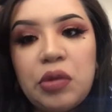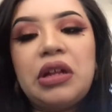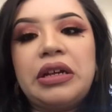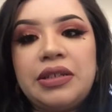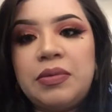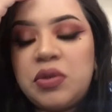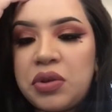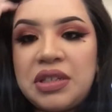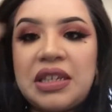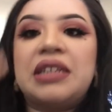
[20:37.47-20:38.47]
know, like some
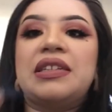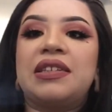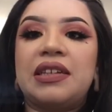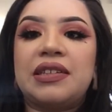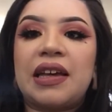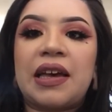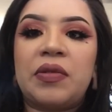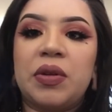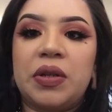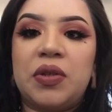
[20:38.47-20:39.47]
sort of skin disease. I can't
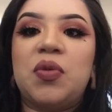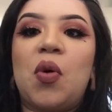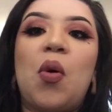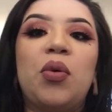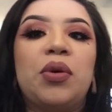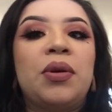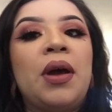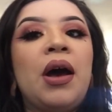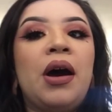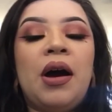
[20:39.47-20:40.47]
really do gold
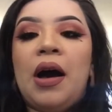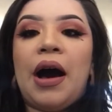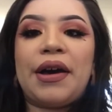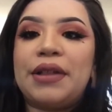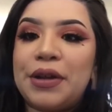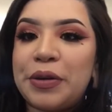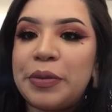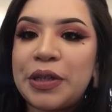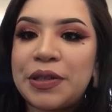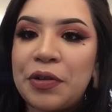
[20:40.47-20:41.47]
highlight on
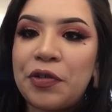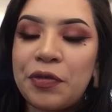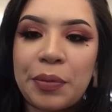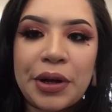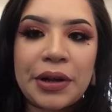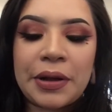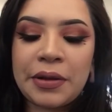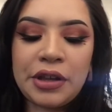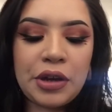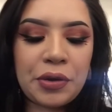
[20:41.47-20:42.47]
myself, but
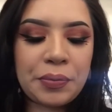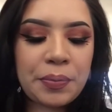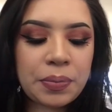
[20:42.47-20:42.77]
you know.